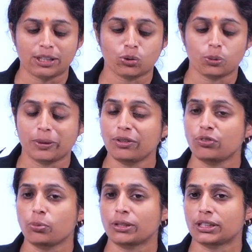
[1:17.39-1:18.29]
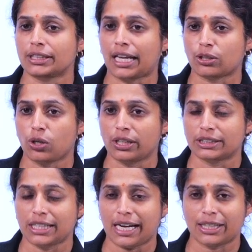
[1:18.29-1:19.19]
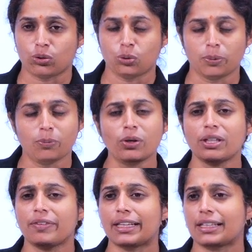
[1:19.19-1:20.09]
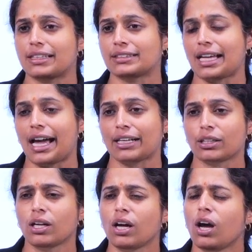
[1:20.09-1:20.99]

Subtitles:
it could be Information Technology Act, it could be Motor Vehicles Act.